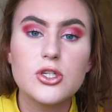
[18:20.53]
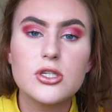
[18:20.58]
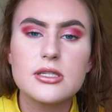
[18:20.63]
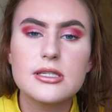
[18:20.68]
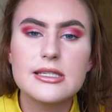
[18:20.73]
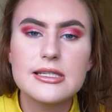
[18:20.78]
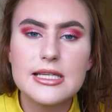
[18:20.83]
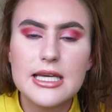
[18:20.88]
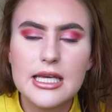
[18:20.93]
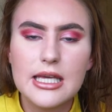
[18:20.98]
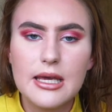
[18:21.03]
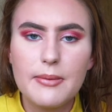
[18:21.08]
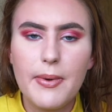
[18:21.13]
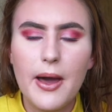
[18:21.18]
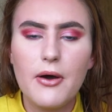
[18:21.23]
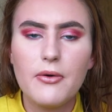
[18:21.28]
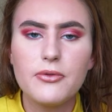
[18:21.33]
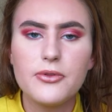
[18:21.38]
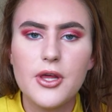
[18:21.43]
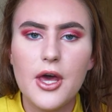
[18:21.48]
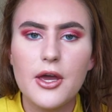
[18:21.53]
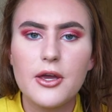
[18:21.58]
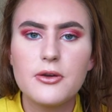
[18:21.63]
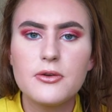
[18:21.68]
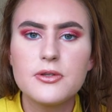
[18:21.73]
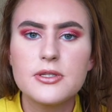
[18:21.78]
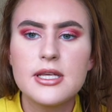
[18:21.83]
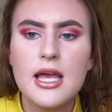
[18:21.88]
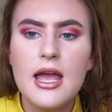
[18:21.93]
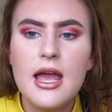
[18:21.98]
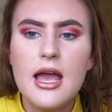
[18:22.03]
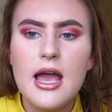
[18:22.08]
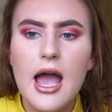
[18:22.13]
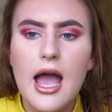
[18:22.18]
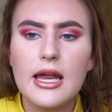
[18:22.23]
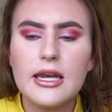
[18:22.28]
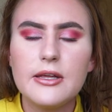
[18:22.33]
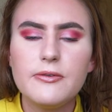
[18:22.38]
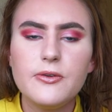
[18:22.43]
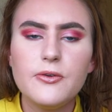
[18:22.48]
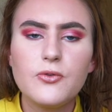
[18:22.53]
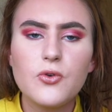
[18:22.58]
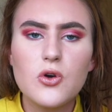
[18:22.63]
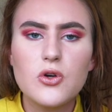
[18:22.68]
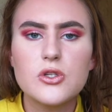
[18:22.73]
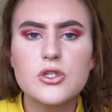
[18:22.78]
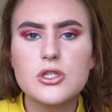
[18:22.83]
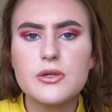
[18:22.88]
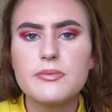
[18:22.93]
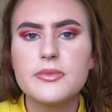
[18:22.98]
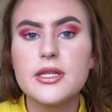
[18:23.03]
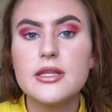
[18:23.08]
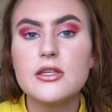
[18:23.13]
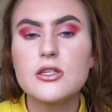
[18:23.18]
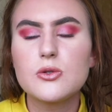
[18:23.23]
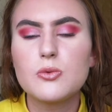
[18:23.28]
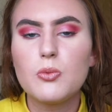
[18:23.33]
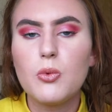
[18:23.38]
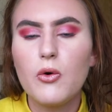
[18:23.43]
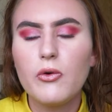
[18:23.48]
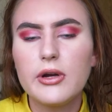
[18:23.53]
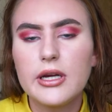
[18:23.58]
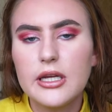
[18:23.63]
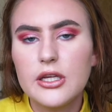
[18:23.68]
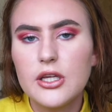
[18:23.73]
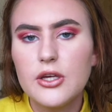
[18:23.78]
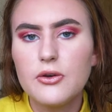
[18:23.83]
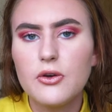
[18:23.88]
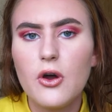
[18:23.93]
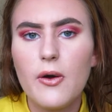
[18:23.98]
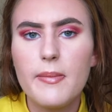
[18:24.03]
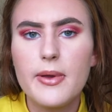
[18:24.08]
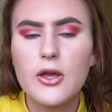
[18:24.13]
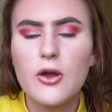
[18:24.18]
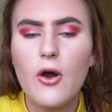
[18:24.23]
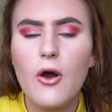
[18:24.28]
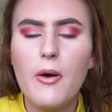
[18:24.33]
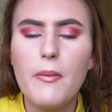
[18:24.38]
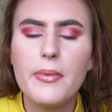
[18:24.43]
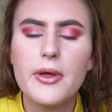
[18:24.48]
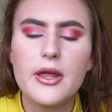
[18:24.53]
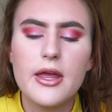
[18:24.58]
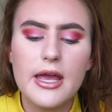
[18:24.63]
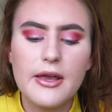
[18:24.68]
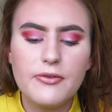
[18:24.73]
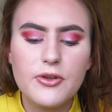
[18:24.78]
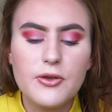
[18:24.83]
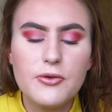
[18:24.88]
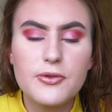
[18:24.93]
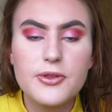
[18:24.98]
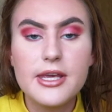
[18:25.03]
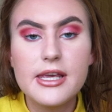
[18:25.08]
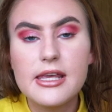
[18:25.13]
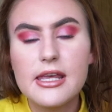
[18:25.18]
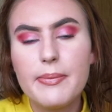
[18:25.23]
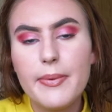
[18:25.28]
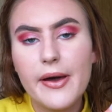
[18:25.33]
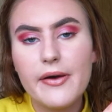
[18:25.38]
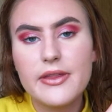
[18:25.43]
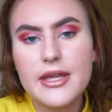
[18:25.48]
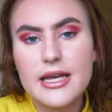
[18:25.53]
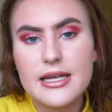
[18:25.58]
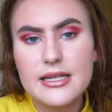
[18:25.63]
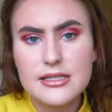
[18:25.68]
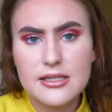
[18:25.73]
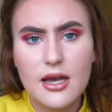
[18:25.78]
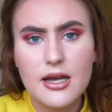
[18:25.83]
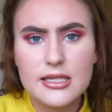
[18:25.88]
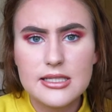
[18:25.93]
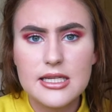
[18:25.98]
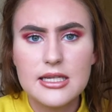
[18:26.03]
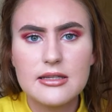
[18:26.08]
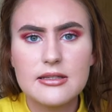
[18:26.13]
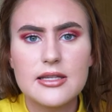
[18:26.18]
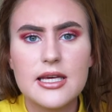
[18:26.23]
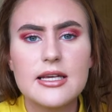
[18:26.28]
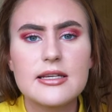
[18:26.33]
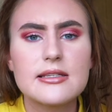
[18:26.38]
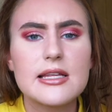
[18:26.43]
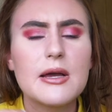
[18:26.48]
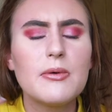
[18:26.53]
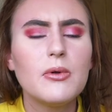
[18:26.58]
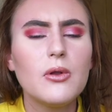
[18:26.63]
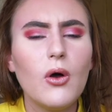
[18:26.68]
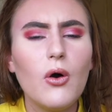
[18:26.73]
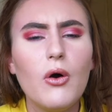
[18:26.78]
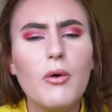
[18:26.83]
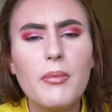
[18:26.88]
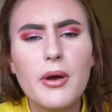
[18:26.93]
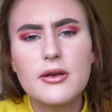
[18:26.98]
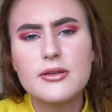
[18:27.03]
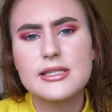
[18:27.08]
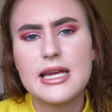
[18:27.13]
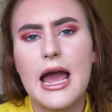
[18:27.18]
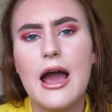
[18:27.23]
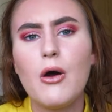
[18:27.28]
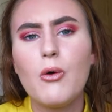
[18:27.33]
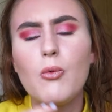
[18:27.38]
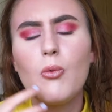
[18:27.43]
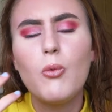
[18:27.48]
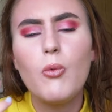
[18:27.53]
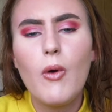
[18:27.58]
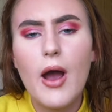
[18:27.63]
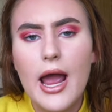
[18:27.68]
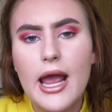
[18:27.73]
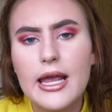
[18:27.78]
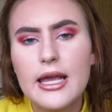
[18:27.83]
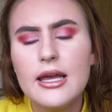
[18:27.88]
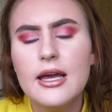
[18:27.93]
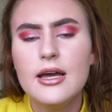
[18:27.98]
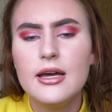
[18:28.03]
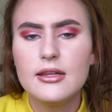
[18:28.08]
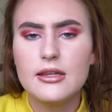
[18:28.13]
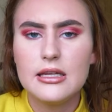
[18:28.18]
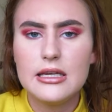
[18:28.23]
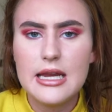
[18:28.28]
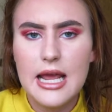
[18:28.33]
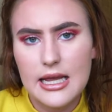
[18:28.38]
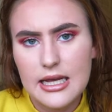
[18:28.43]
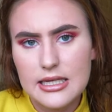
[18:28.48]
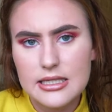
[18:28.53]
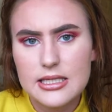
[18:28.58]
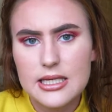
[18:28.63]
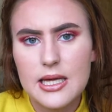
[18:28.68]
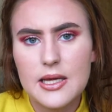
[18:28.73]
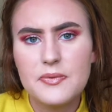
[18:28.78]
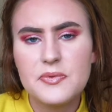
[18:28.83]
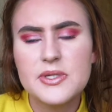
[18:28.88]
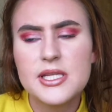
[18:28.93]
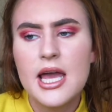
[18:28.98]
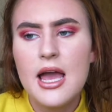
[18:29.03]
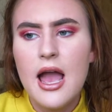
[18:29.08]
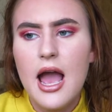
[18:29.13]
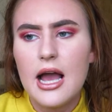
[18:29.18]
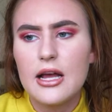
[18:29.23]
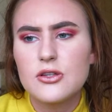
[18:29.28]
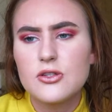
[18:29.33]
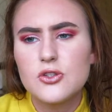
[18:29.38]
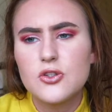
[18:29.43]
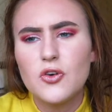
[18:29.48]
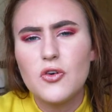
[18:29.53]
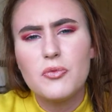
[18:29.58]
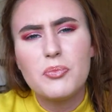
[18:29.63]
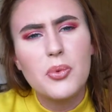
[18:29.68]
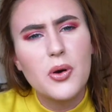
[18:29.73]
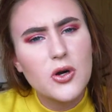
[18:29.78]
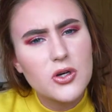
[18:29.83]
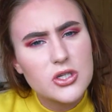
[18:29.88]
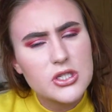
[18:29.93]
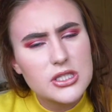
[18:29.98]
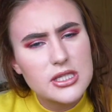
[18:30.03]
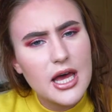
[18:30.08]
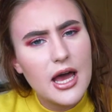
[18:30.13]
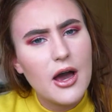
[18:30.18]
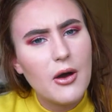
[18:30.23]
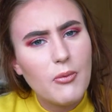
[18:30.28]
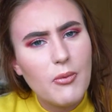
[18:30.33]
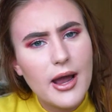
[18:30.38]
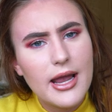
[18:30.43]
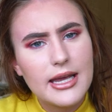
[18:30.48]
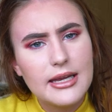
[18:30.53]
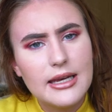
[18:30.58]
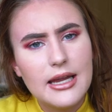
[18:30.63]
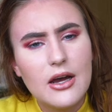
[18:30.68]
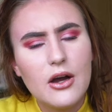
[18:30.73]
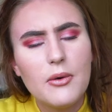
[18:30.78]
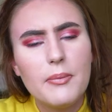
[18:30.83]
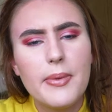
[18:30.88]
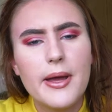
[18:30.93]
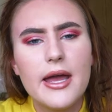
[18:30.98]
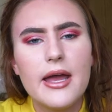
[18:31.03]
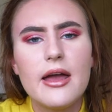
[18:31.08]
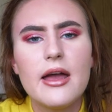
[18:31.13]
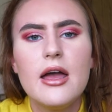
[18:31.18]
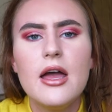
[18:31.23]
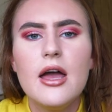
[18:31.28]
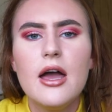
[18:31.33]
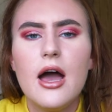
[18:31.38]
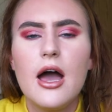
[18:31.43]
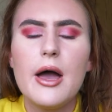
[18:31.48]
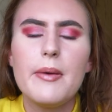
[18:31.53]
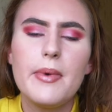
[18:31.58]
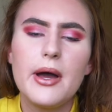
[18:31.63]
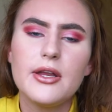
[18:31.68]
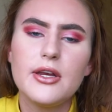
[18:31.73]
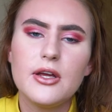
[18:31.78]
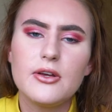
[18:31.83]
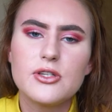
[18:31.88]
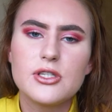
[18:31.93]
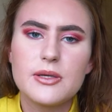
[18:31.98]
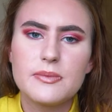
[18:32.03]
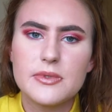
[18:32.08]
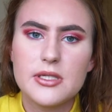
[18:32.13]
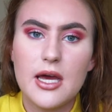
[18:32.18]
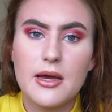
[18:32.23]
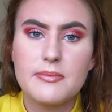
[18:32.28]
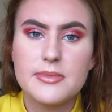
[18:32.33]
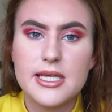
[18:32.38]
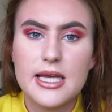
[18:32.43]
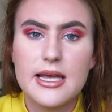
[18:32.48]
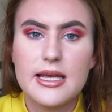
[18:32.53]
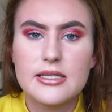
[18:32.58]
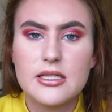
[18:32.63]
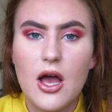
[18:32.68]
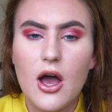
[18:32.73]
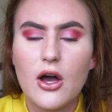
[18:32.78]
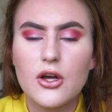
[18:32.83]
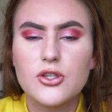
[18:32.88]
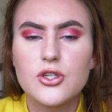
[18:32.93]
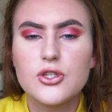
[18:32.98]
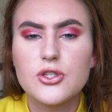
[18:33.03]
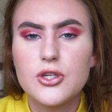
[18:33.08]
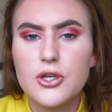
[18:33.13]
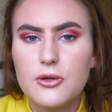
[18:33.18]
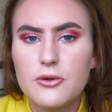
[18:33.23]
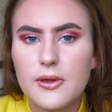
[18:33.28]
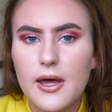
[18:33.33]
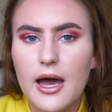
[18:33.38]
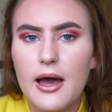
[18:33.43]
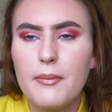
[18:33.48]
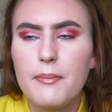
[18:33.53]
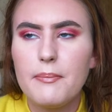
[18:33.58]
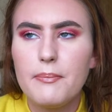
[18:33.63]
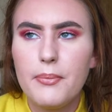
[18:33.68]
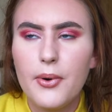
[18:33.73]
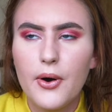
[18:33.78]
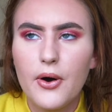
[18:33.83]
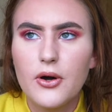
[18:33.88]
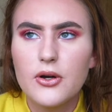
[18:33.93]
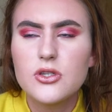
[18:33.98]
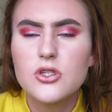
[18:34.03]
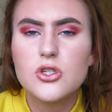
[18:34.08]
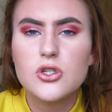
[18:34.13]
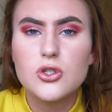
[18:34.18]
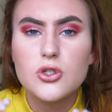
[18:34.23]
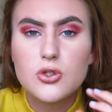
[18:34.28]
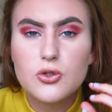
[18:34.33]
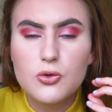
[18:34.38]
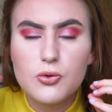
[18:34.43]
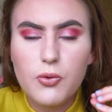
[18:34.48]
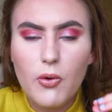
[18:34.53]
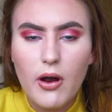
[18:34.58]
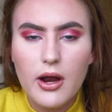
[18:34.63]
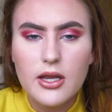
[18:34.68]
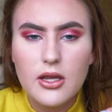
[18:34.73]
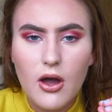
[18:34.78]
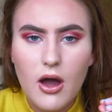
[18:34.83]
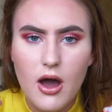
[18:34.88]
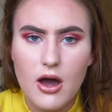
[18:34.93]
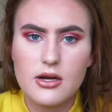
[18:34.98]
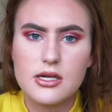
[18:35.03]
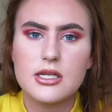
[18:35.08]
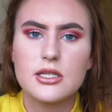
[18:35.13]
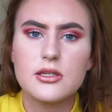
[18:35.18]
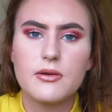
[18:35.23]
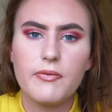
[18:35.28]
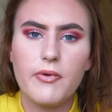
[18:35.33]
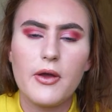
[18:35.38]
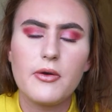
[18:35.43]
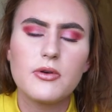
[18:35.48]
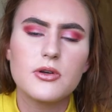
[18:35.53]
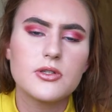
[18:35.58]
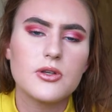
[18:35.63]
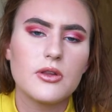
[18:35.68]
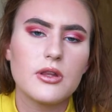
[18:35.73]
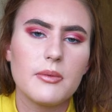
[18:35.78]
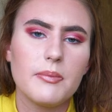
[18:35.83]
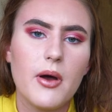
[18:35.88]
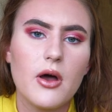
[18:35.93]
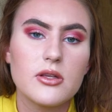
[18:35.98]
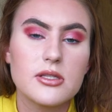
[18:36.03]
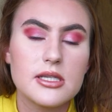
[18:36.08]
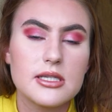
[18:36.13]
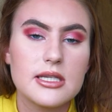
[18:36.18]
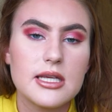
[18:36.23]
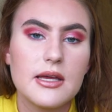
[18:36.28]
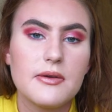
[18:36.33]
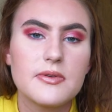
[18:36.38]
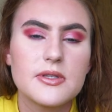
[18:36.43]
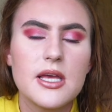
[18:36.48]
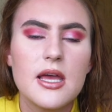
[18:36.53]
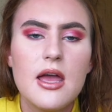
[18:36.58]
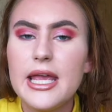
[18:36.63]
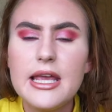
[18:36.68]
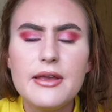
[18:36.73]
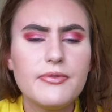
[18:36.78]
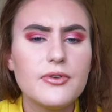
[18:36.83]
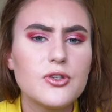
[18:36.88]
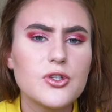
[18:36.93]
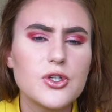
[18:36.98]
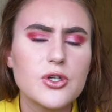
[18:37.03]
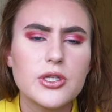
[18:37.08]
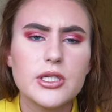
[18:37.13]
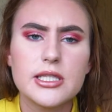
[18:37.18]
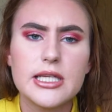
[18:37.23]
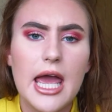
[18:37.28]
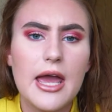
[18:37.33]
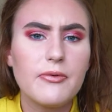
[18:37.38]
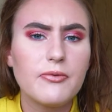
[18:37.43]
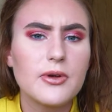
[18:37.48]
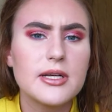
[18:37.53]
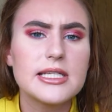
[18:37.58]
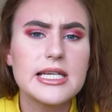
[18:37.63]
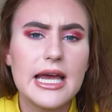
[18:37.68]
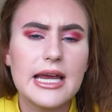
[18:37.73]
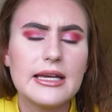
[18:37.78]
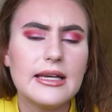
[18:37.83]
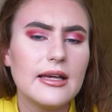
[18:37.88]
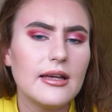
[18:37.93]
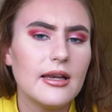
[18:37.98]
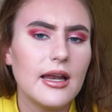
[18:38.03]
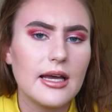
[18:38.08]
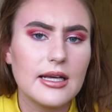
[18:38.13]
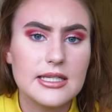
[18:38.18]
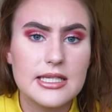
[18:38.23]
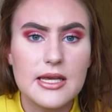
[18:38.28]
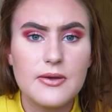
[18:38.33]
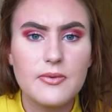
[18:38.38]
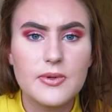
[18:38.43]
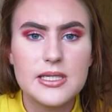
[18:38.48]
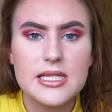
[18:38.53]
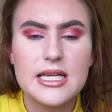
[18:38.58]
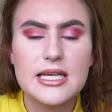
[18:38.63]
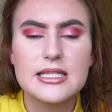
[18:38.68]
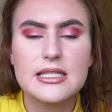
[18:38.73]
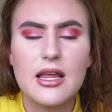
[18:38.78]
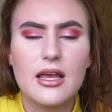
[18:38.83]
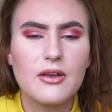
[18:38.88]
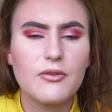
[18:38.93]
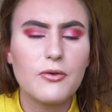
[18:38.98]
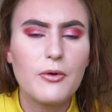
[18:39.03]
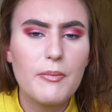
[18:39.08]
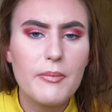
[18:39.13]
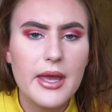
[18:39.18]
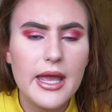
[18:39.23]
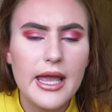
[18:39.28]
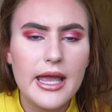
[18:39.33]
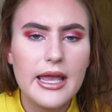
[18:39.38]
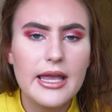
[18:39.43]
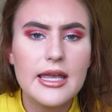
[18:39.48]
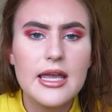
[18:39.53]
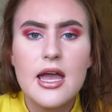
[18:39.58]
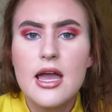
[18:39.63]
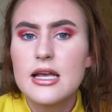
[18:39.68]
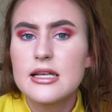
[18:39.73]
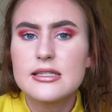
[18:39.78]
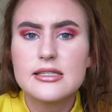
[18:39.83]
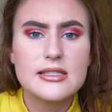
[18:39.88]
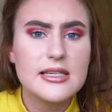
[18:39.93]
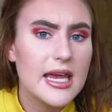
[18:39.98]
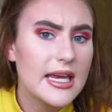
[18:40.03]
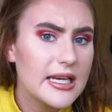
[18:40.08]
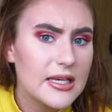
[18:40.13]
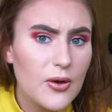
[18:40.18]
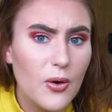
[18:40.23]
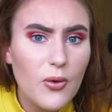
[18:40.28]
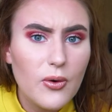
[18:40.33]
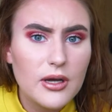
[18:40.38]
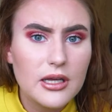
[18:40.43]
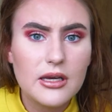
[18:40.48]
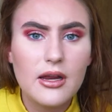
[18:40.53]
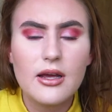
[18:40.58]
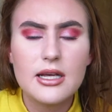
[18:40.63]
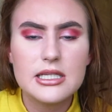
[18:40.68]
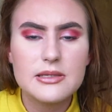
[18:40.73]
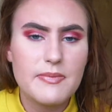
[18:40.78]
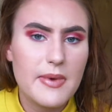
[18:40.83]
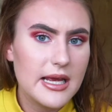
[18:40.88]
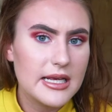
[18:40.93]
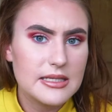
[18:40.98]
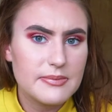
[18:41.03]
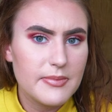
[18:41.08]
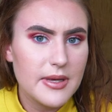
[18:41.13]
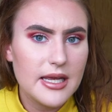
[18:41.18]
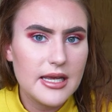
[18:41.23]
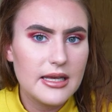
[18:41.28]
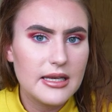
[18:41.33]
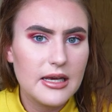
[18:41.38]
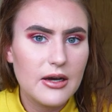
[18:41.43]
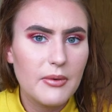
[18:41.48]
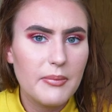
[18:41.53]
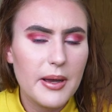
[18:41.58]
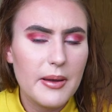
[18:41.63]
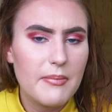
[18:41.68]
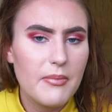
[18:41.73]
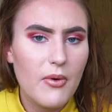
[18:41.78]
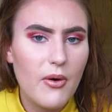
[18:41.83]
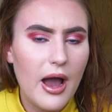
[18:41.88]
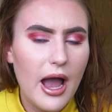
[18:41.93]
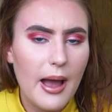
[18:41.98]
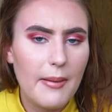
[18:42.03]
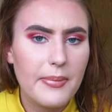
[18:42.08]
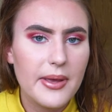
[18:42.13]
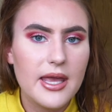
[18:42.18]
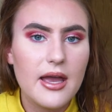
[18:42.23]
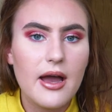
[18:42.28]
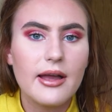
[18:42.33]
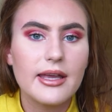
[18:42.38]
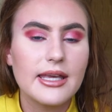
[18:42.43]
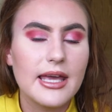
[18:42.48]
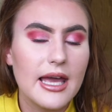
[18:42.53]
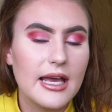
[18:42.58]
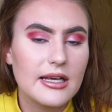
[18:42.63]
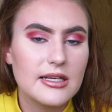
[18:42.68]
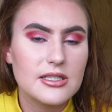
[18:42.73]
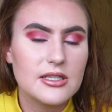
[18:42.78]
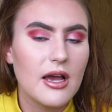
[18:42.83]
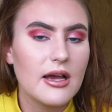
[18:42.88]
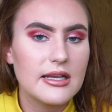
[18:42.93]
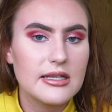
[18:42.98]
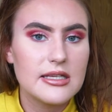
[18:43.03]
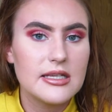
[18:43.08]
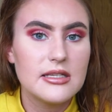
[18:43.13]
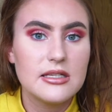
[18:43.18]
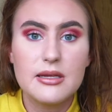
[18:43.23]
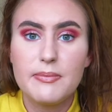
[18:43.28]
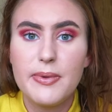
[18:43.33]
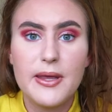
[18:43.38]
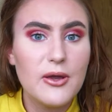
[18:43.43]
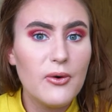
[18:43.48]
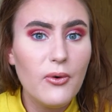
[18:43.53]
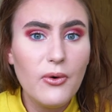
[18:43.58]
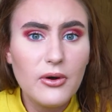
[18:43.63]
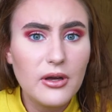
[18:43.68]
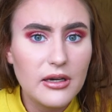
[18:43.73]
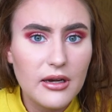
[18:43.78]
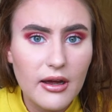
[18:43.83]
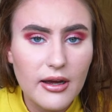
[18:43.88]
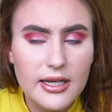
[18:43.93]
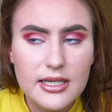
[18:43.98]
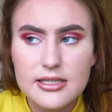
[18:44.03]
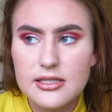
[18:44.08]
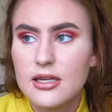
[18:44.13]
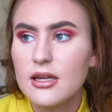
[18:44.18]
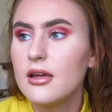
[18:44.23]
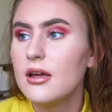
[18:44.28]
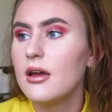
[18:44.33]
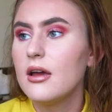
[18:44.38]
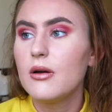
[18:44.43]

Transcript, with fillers: Just think about those. And if you've got something that's worrying you coming up, if you think about the exciting things, they will almost outweigh the negatives and sort of push that away a little bit. Um, I know sometimes it is hard to do that, but just try your hardest to focus on the positives. Even just everyday little activities, like for me, staying organised makes me a little bit more happy. I get excited to be organised.